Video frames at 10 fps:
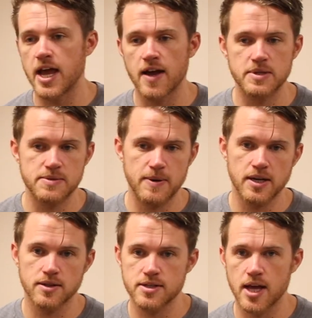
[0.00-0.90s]
I've been
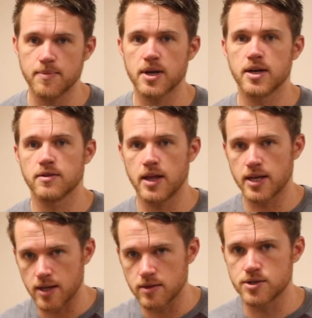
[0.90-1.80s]
spending the time kind of
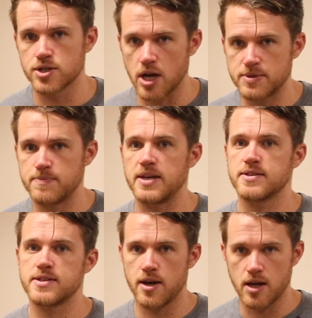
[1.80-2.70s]
getting the shop space
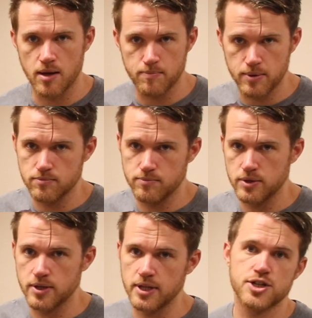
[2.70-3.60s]
set up,
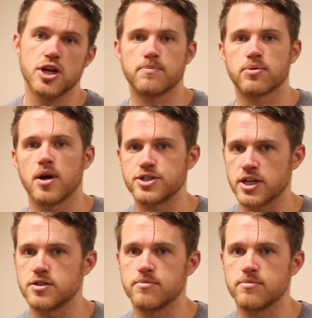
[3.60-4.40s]
building shop projects.